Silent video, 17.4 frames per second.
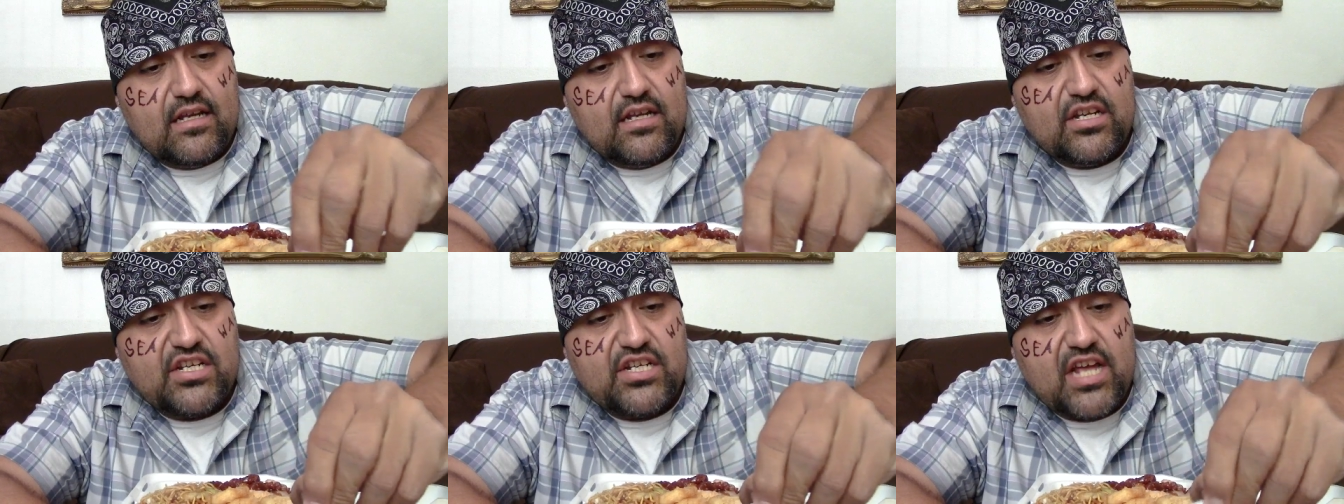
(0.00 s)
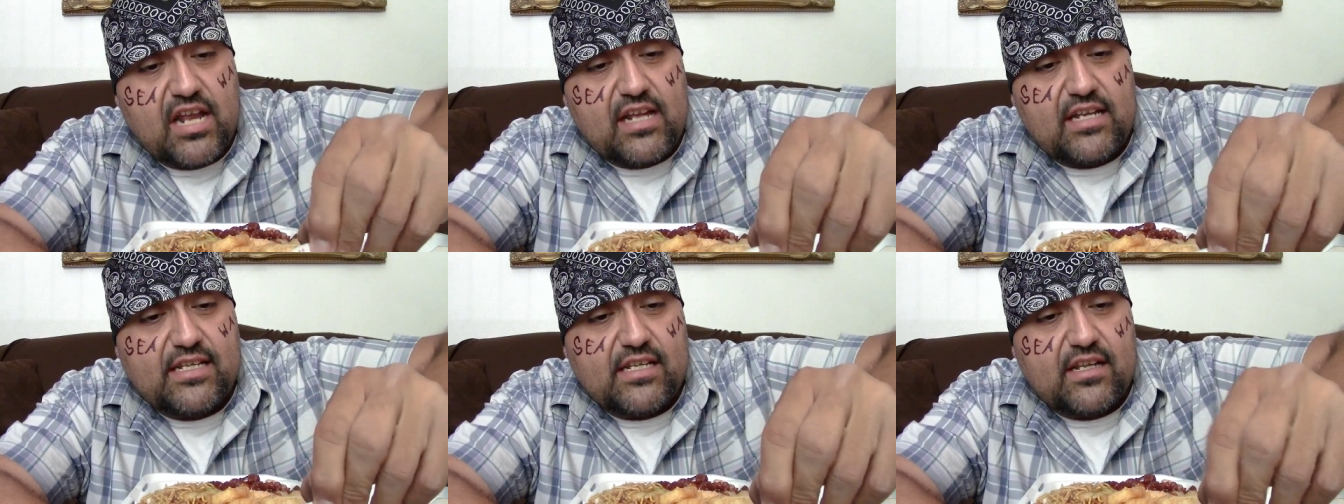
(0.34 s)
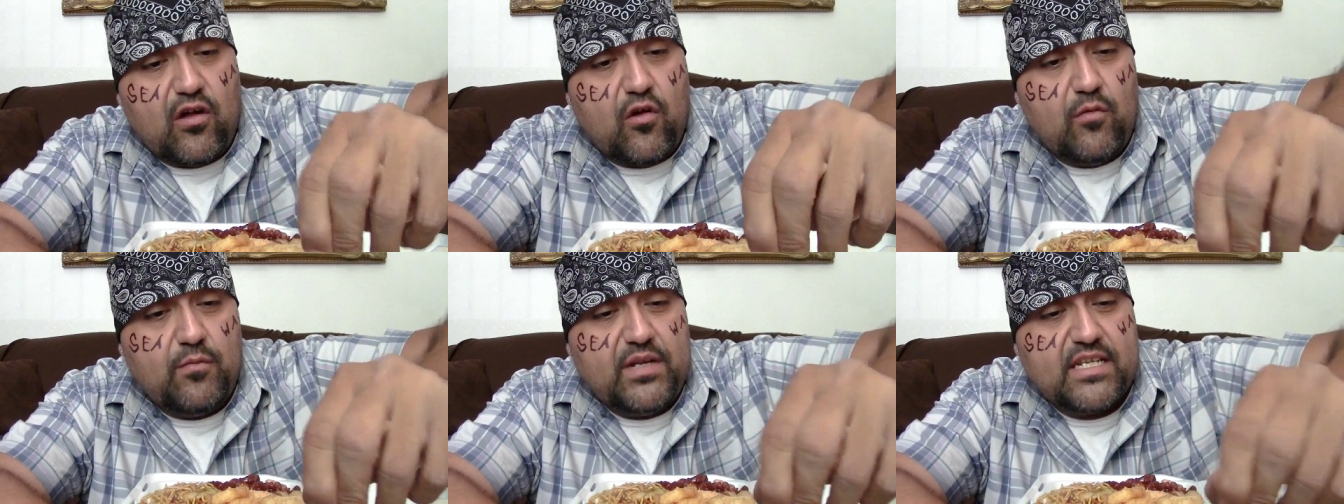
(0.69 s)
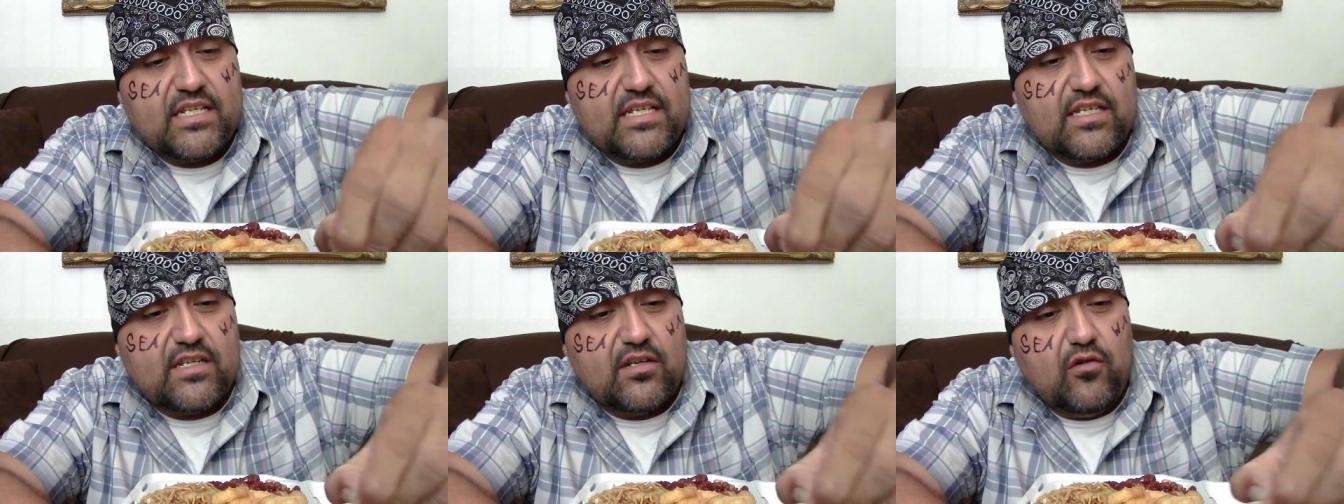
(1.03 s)
Shout out to the homie
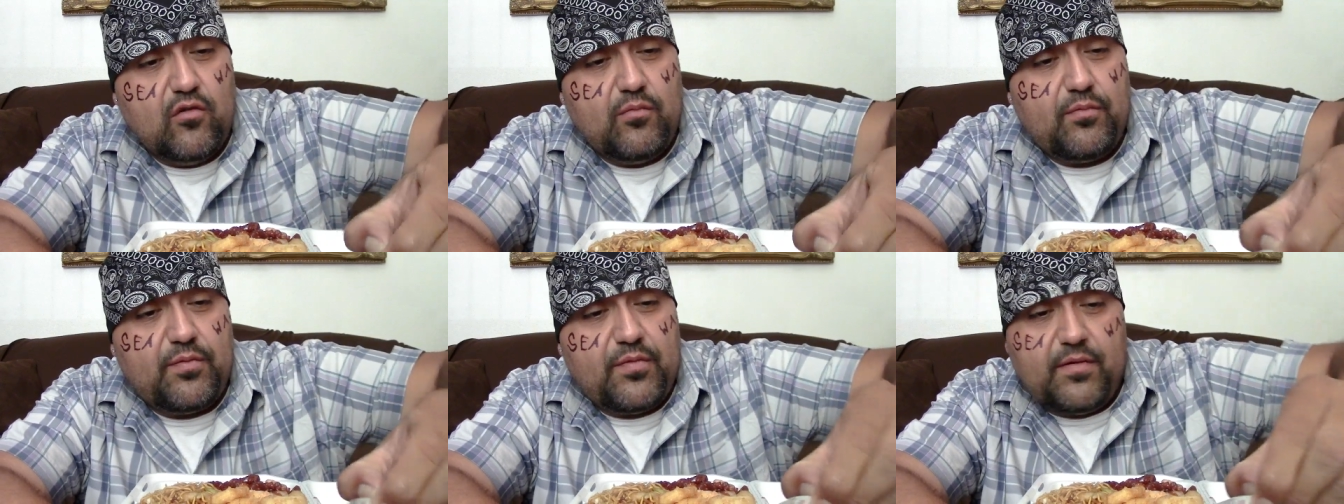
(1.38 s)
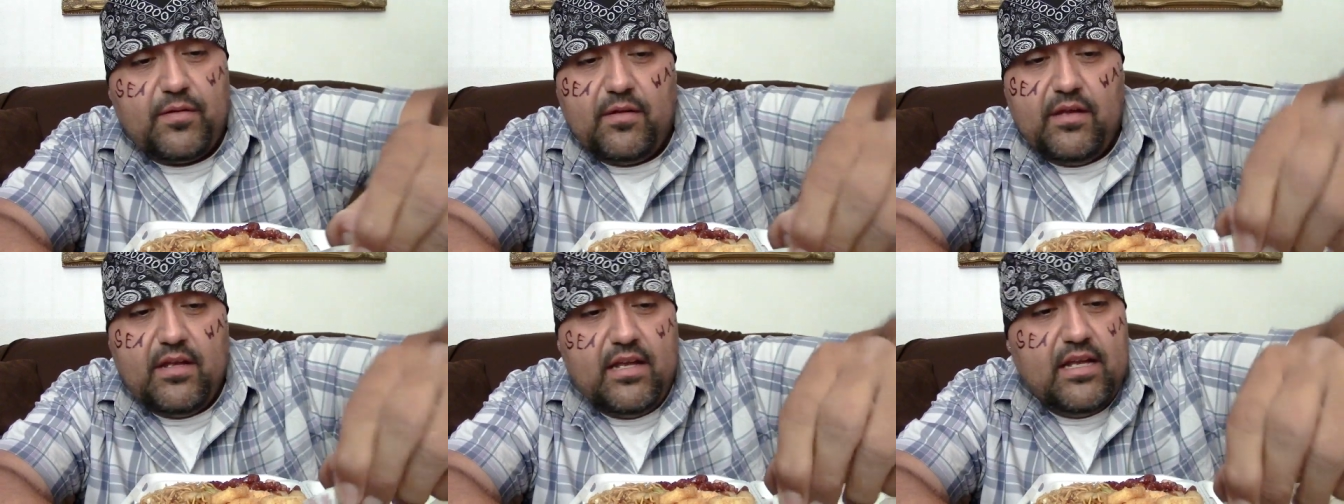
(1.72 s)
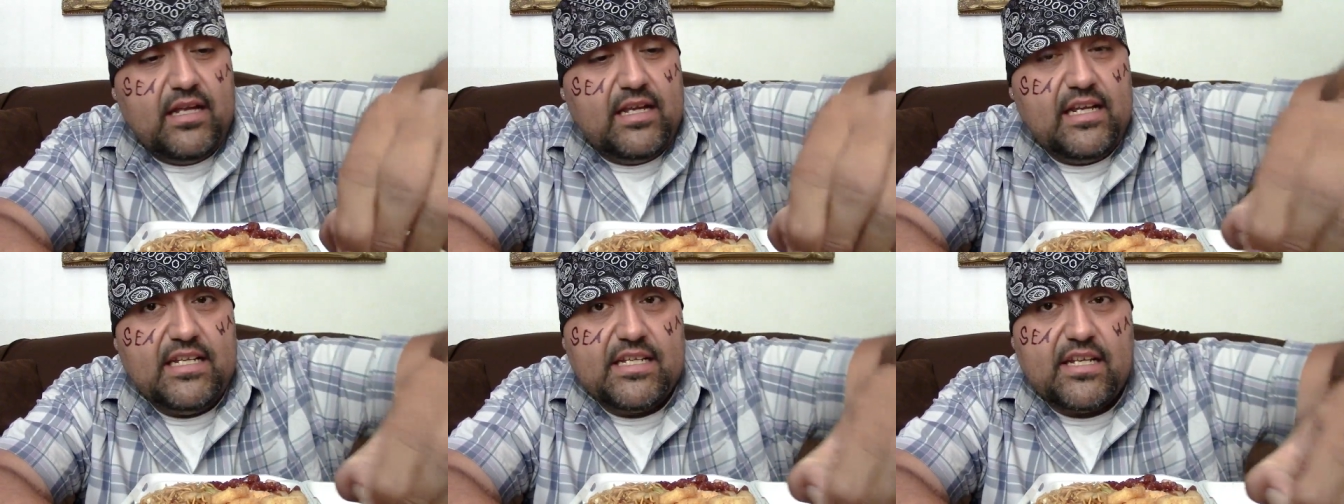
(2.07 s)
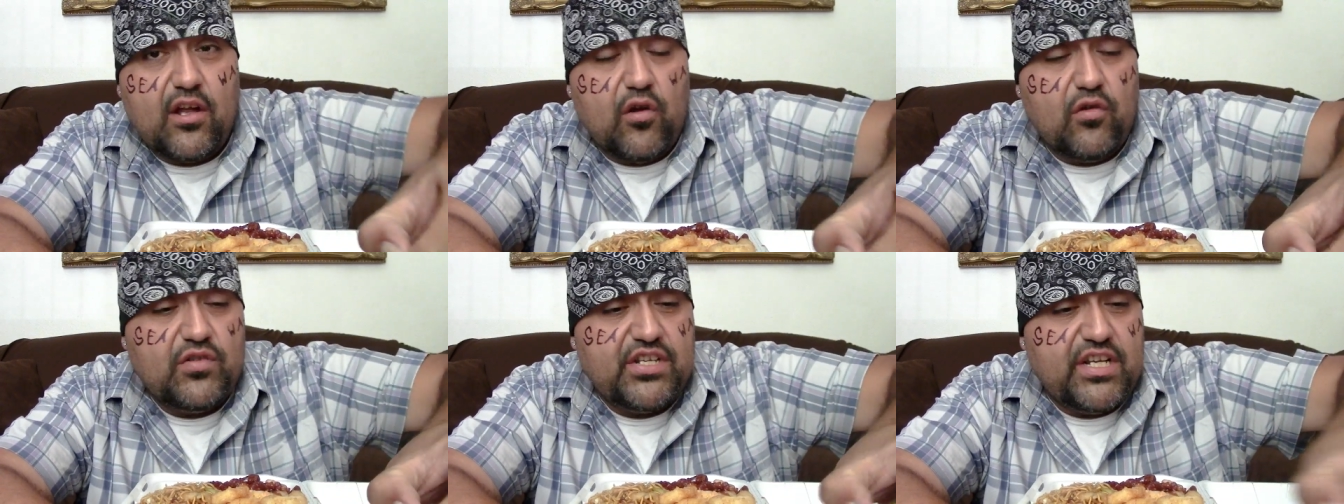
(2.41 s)
Snoop. He's an
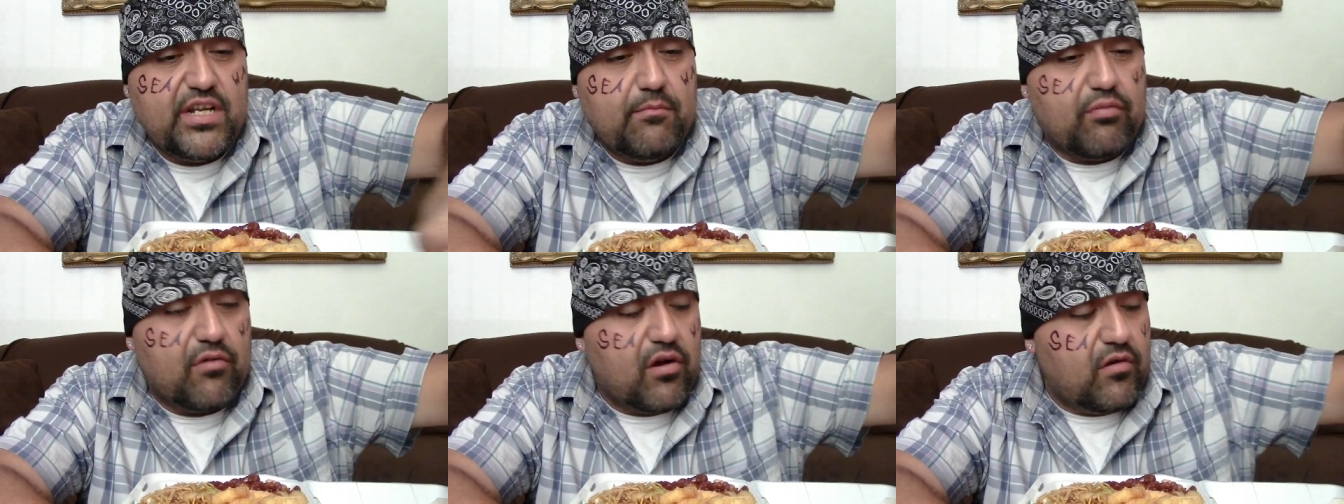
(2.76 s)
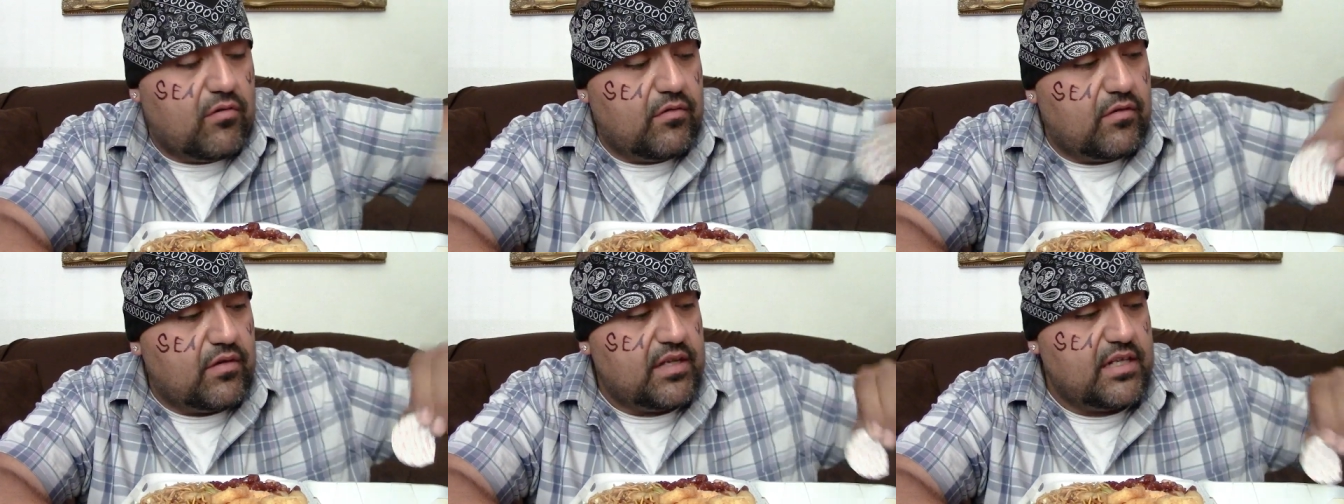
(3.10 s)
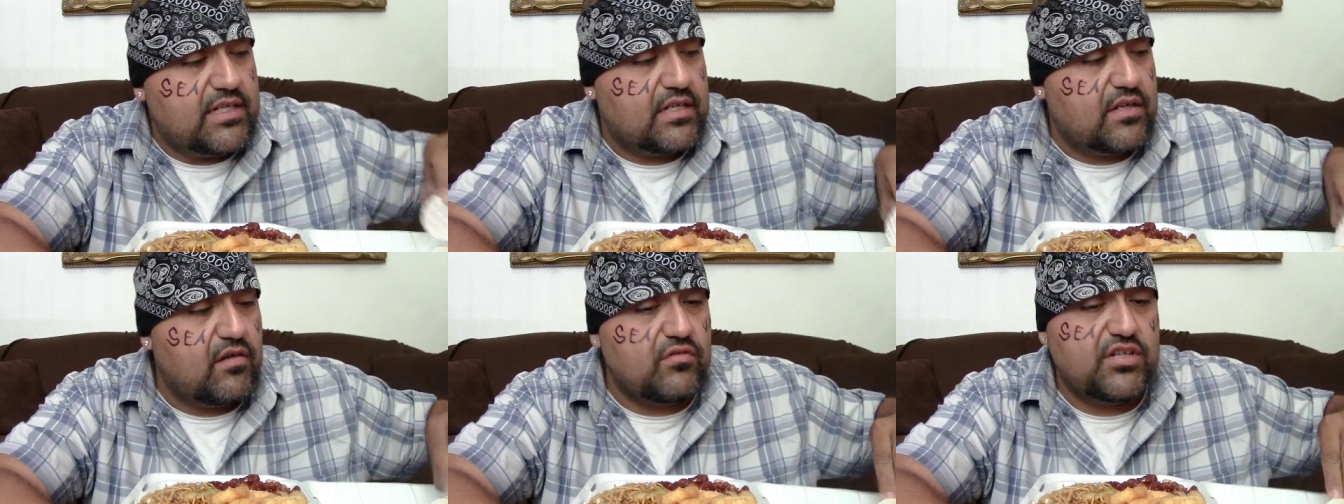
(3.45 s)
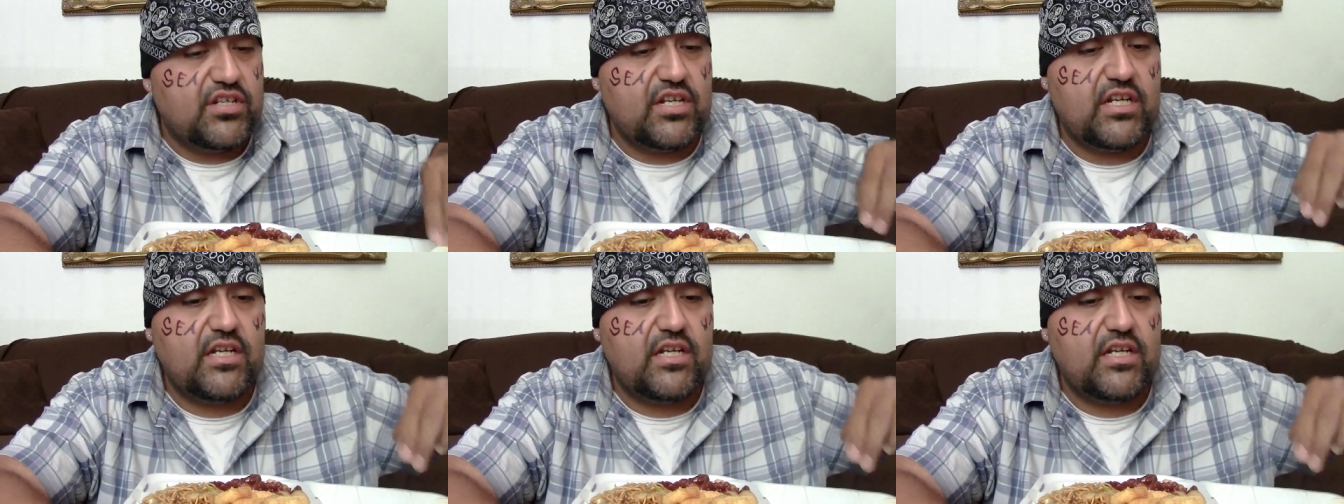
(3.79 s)
OG, bro. He's an OG.